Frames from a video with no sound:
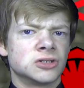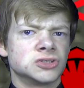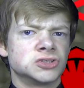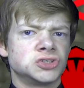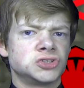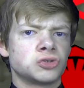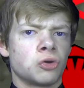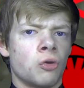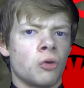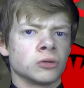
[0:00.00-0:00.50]

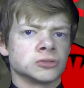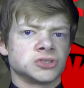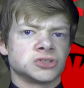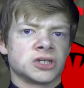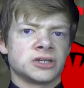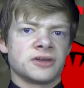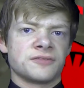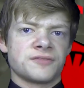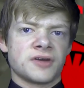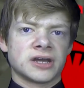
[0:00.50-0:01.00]
torture
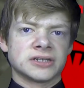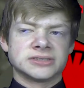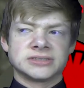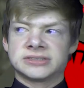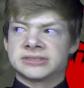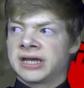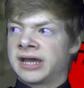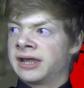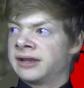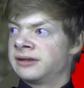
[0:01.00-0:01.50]
device,
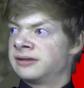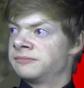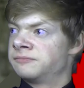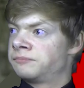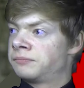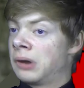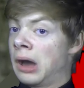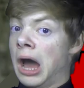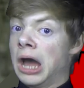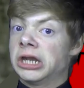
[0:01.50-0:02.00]
that
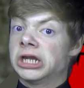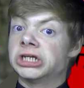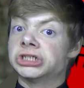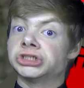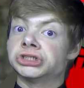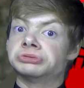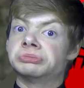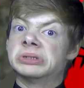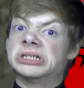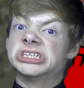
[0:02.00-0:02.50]

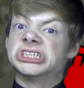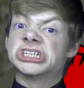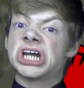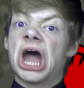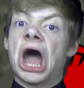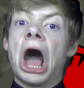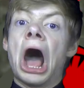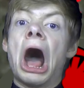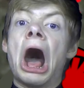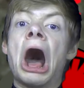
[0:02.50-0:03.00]
punishment
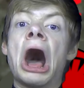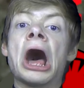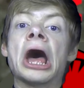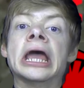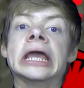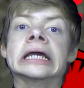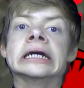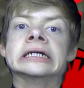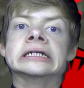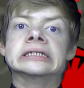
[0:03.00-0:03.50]

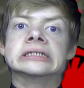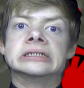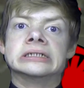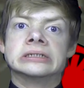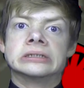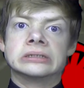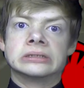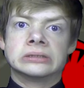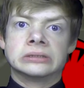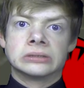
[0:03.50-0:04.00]
I
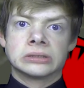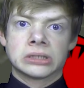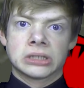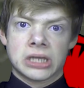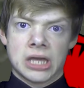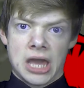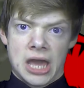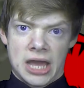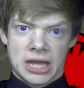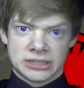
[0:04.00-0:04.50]

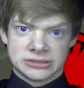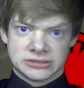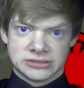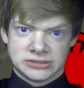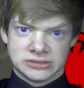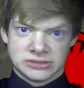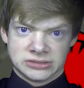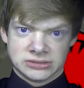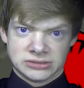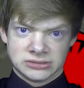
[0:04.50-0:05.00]

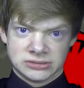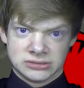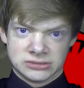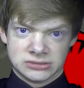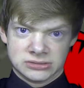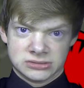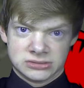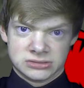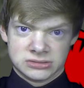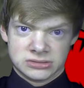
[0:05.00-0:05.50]
cast,
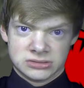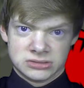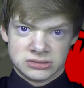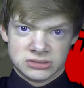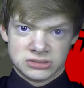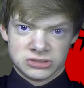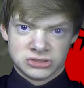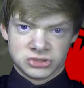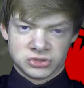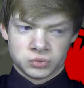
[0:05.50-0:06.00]

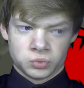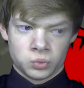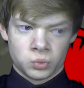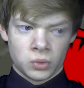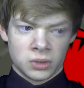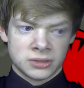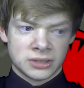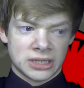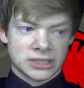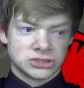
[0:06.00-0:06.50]
is
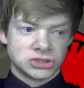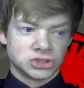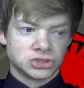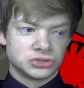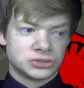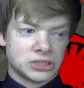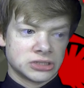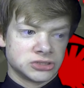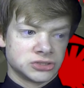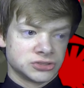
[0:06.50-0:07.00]
one that's
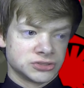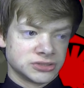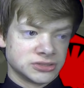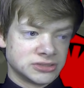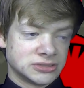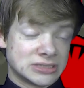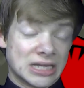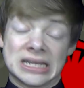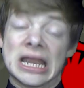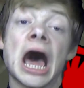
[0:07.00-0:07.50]
treacherous,
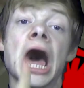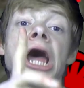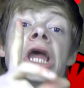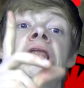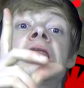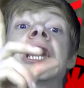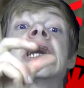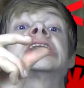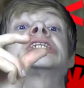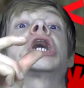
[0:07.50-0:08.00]
that I
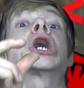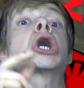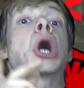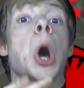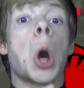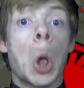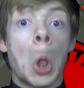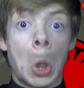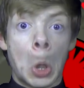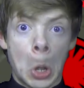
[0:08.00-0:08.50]
like to
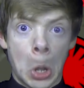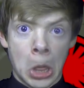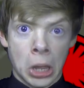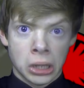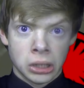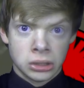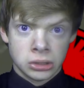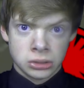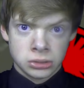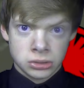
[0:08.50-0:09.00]
call
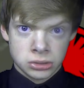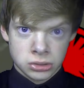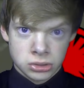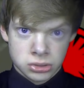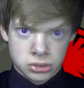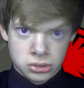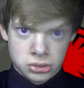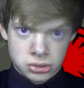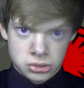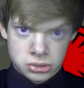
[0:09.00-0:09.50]

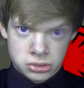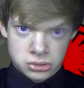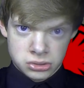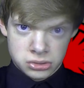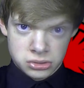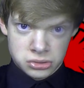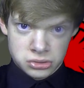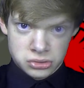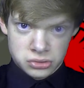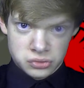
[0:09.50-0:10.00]

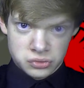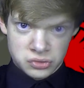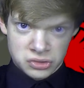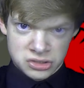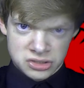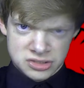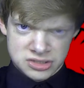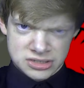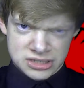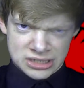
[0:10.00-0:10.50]
the
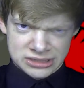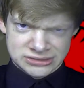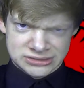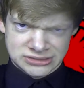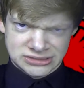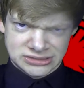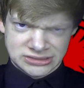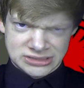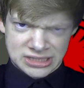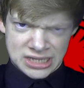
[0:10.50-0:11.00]
Death
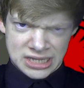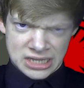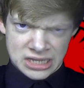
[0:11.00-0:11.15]
Stare.